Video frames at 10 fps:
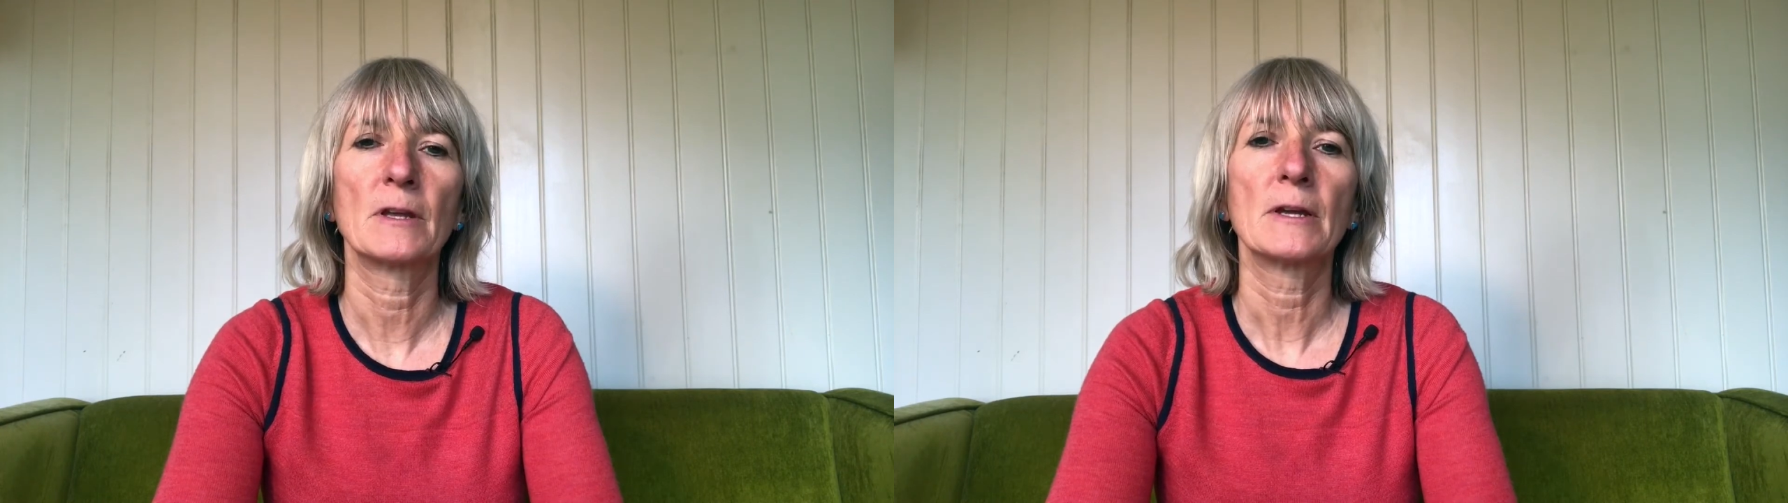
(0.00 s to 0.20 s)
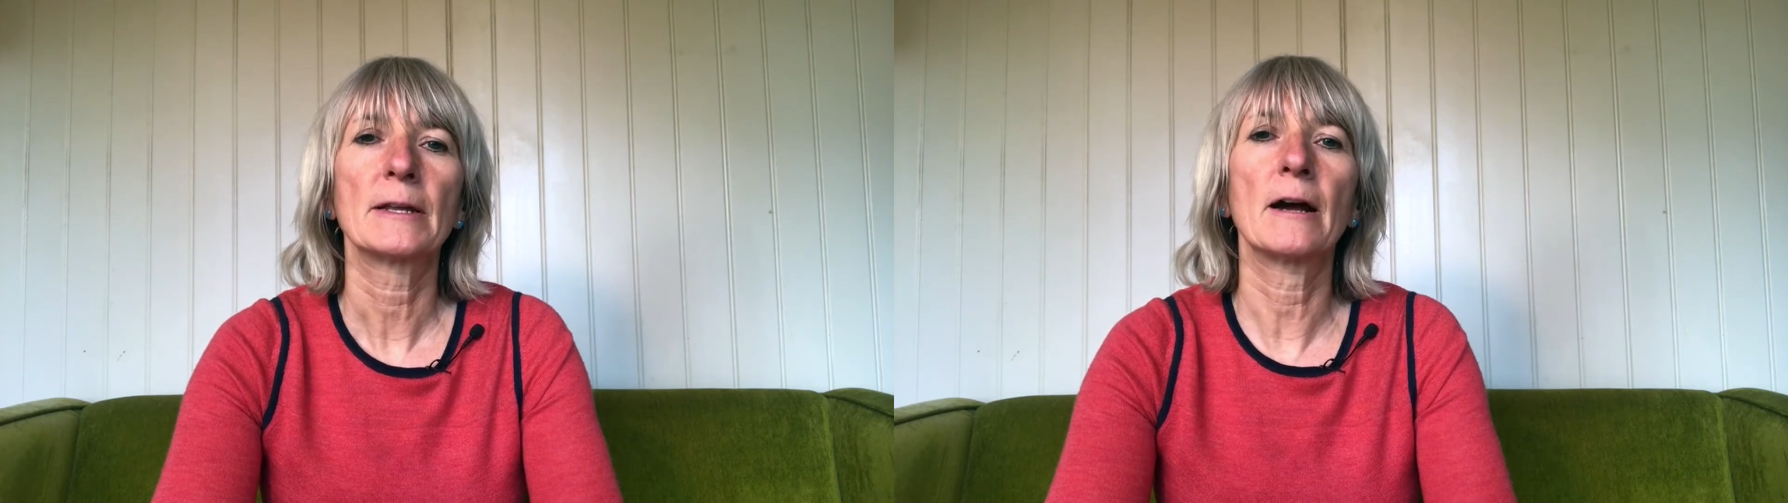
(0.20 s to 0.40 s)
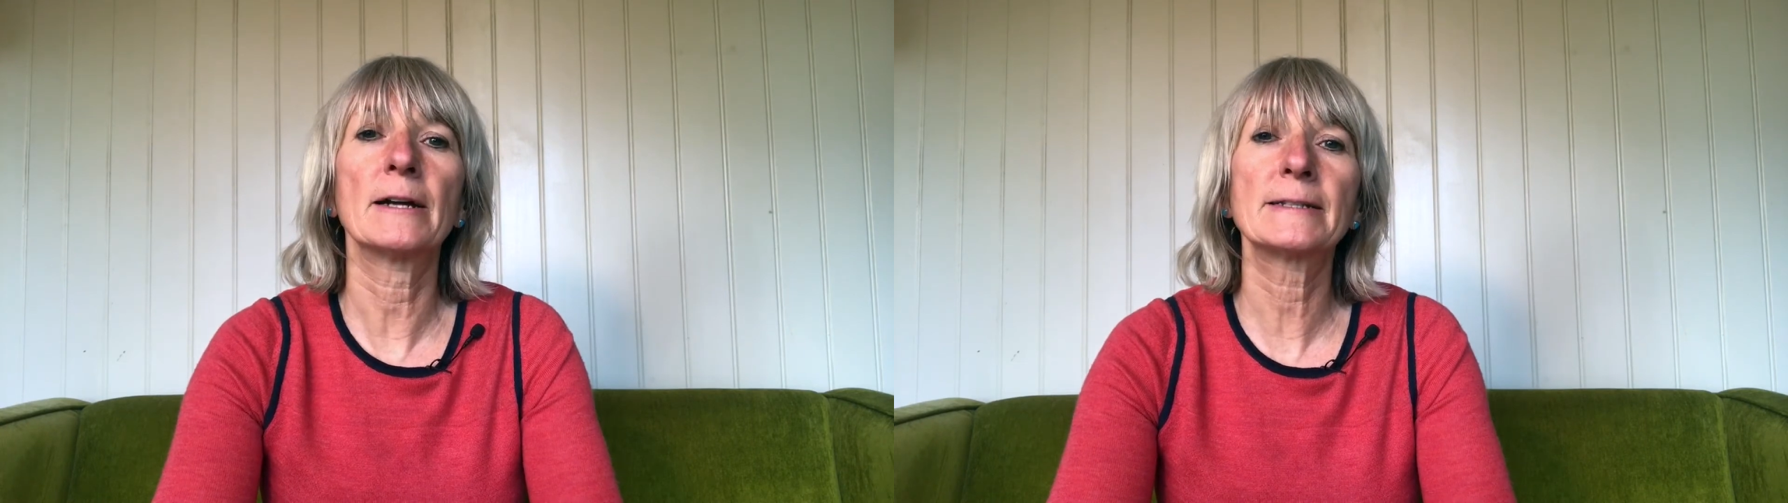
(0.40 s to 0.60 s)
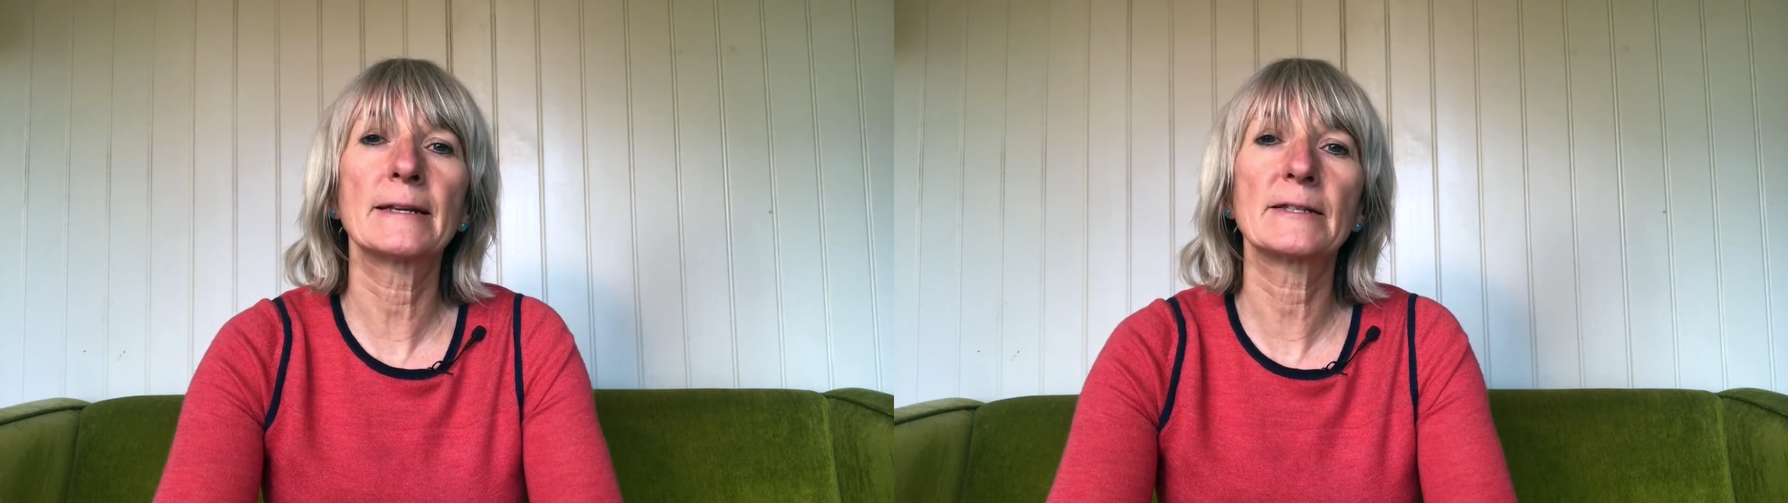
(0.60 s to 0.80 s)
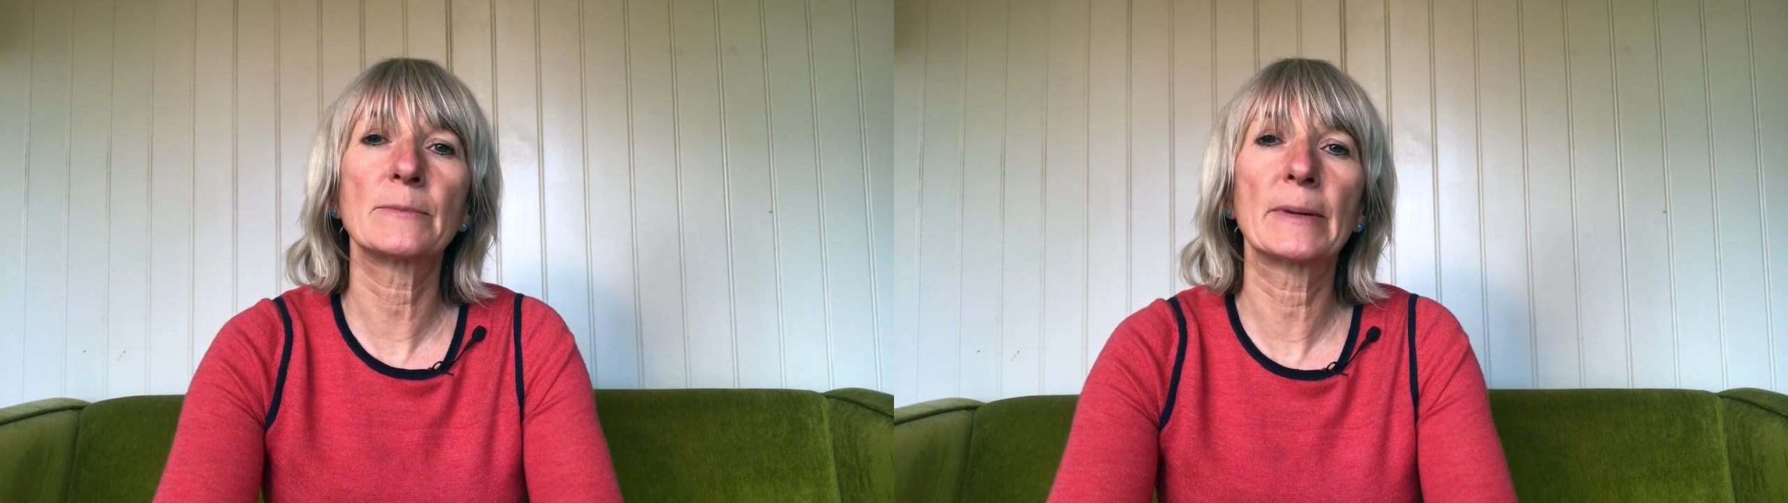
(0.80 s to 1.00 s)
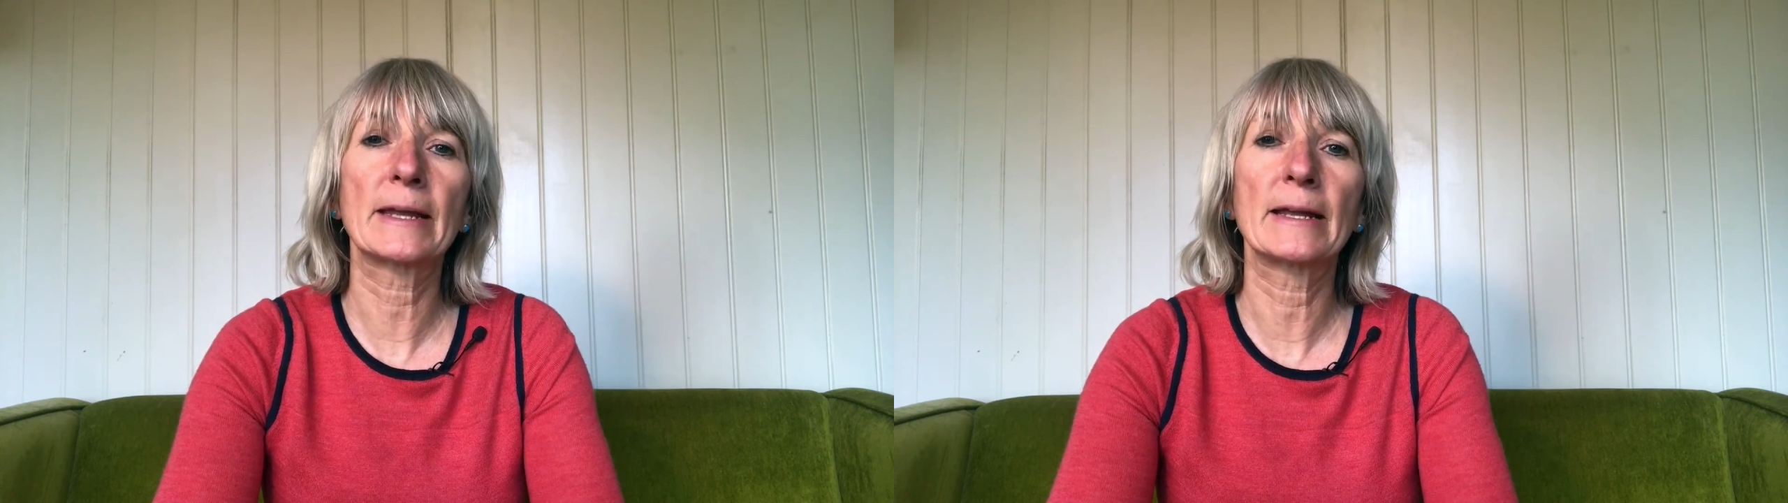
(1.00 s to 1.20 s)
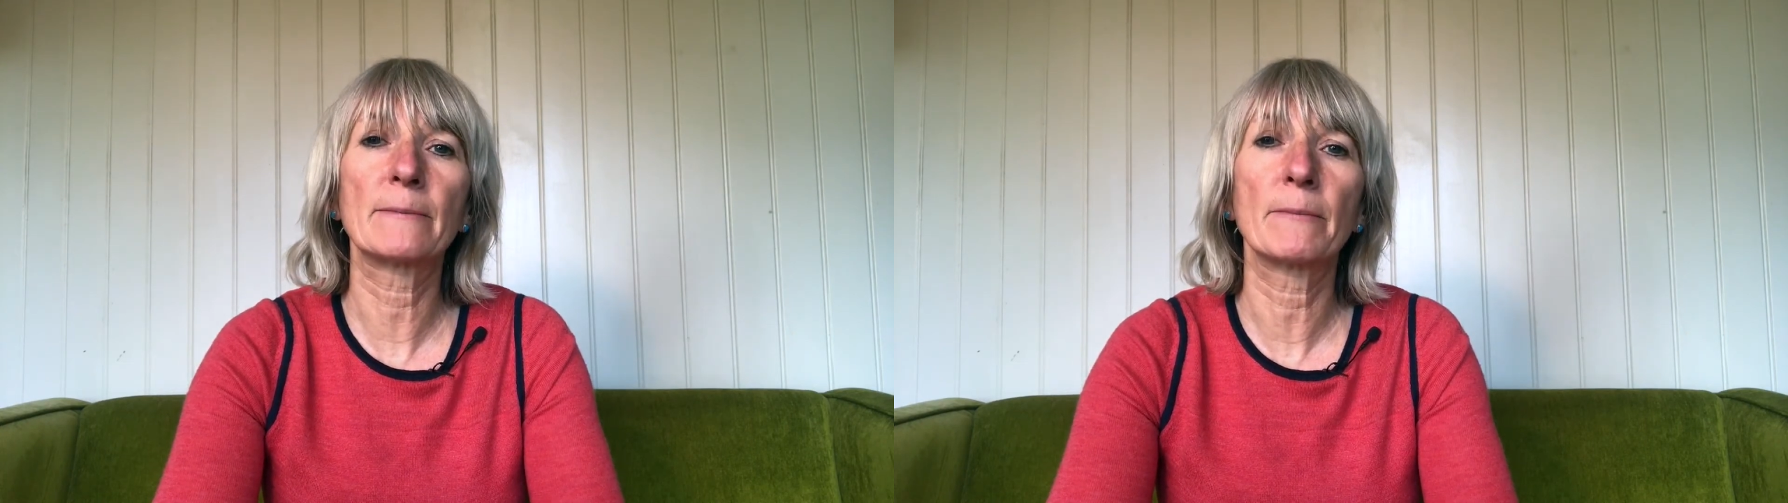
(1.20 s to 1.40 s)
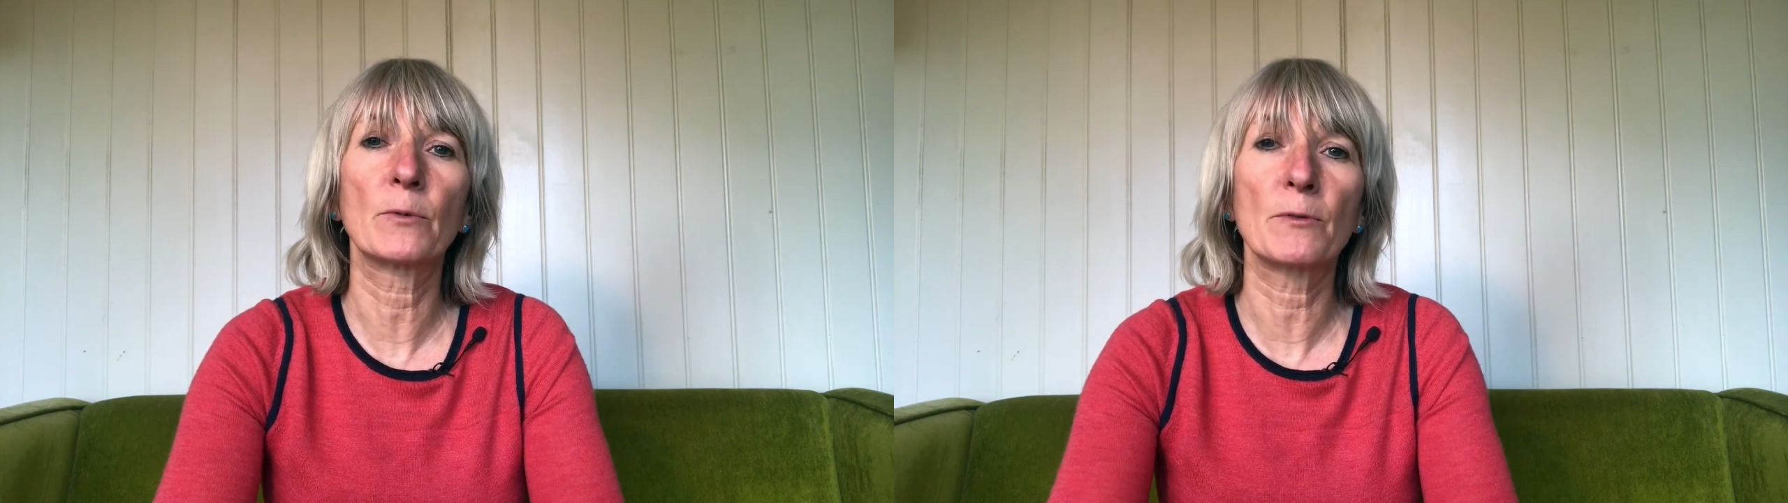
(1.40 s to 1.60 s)
Now, I tend to
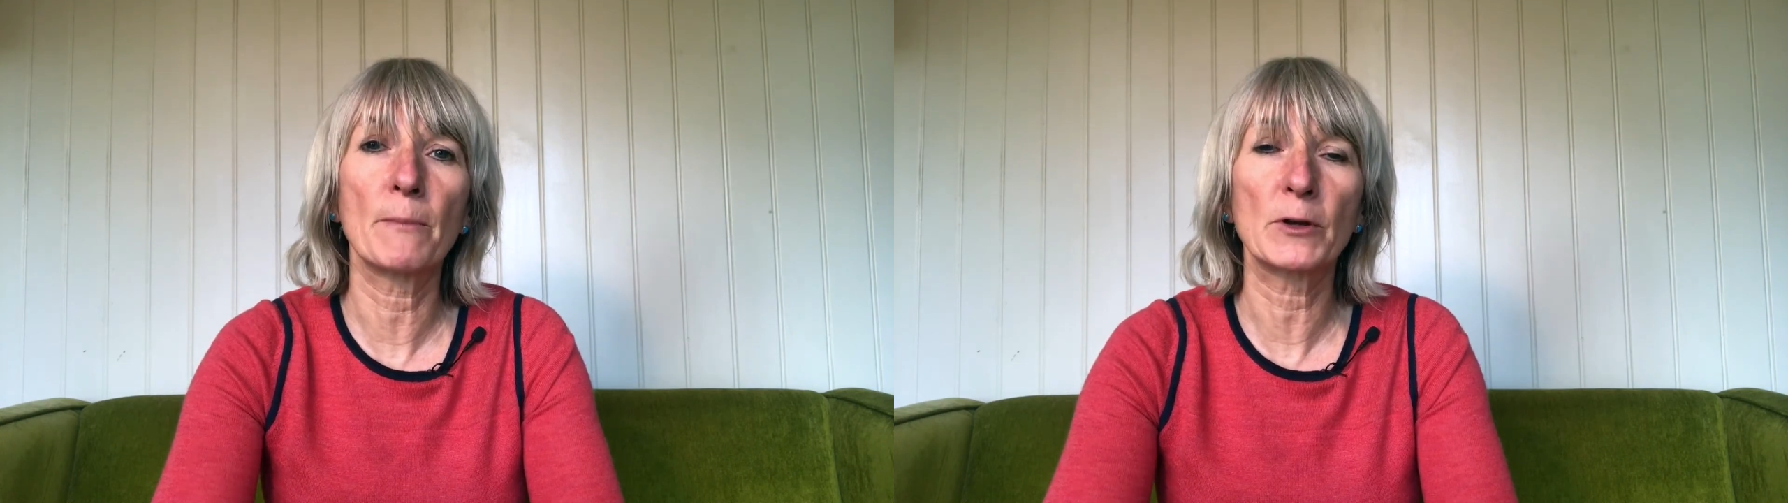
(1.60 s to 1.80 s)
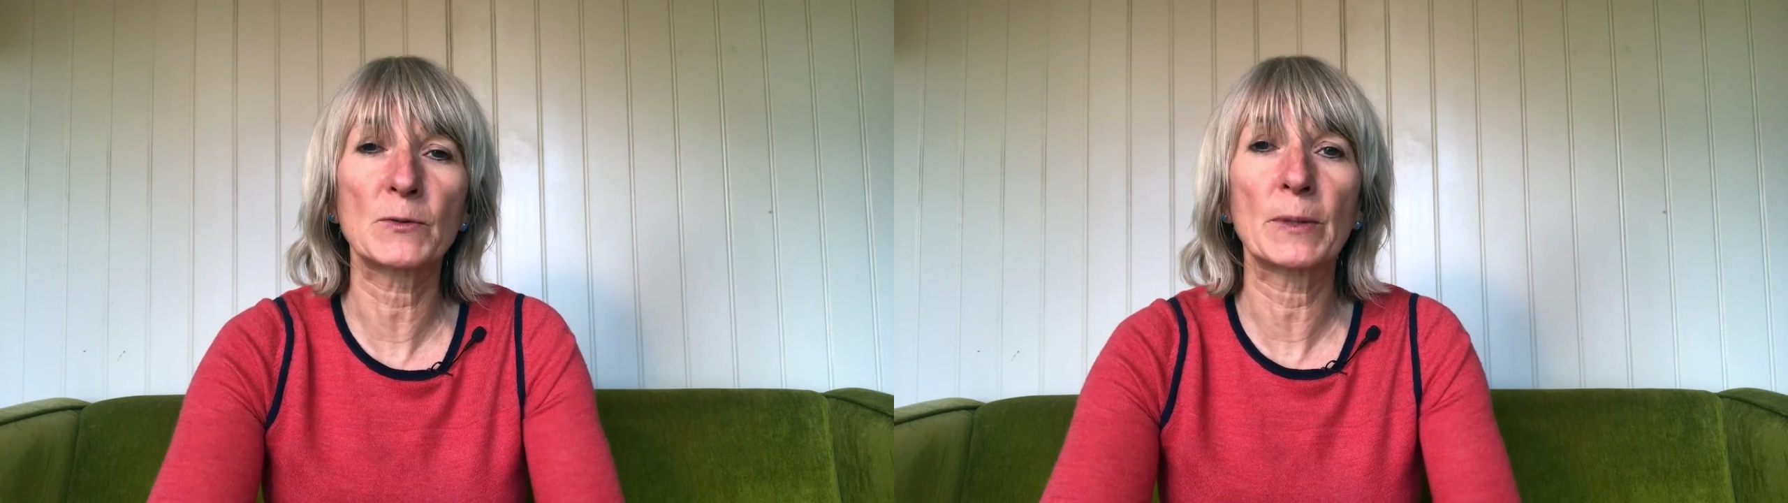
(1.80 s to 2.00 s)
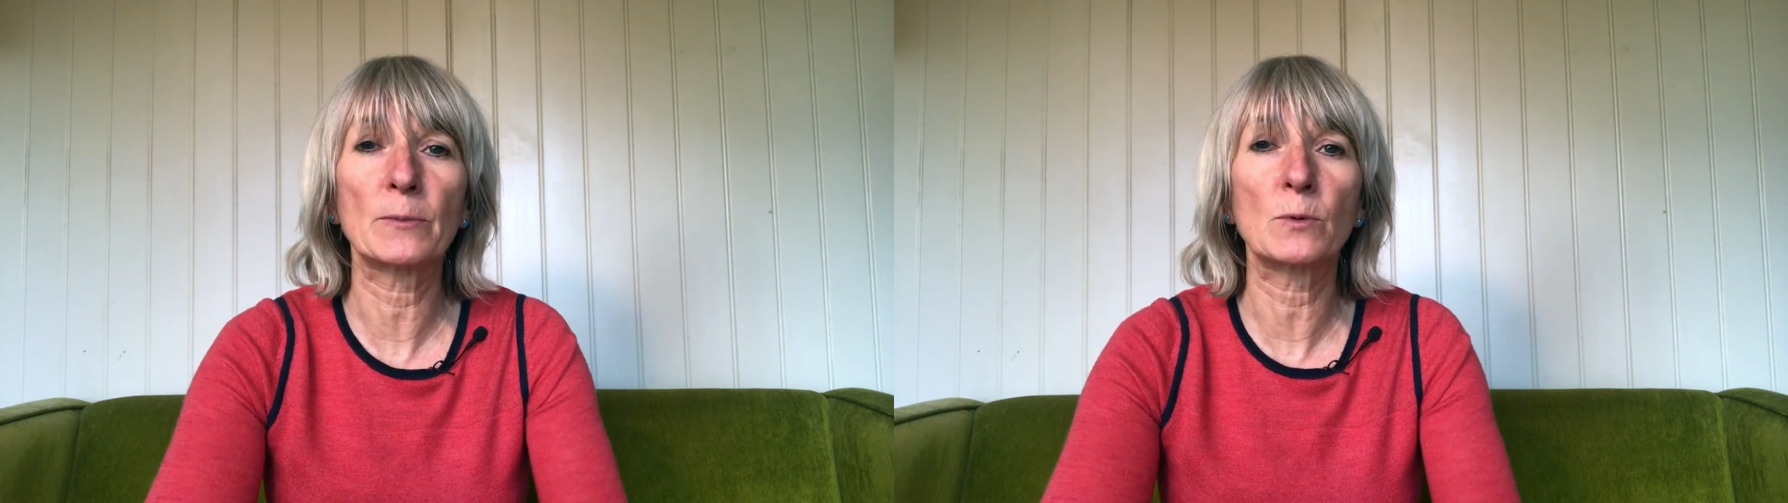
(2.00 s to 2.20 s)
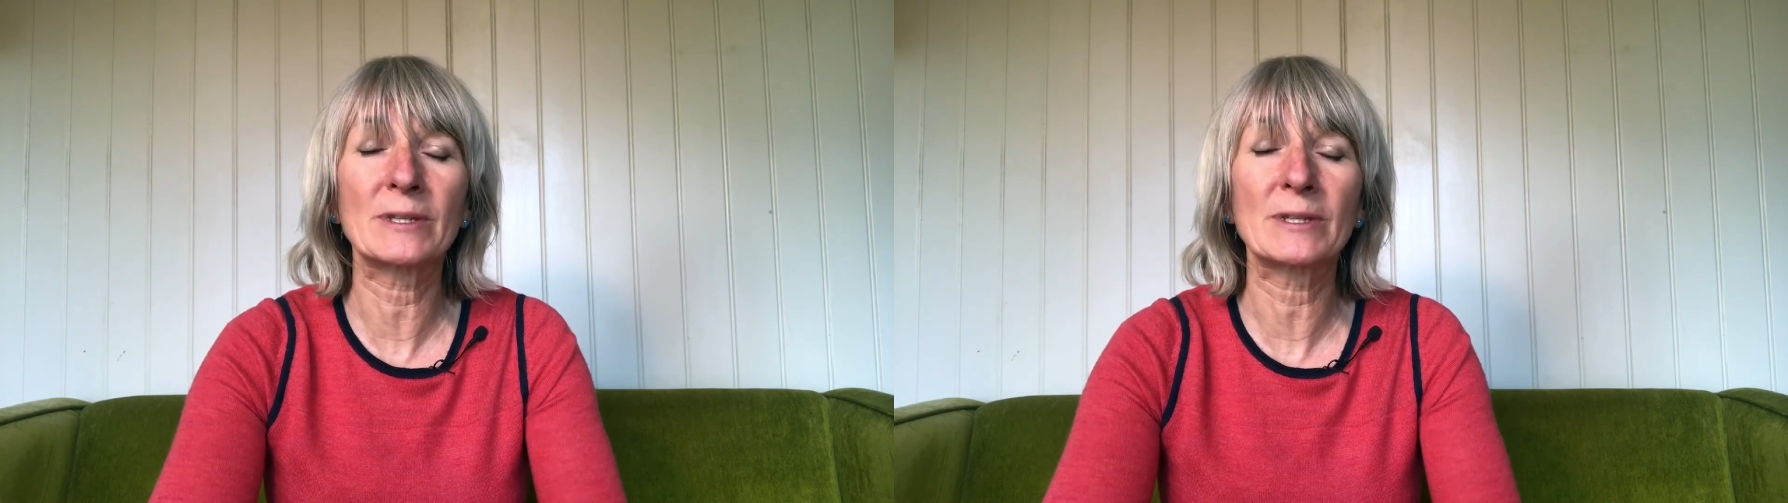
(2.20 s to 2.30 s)
begin with most people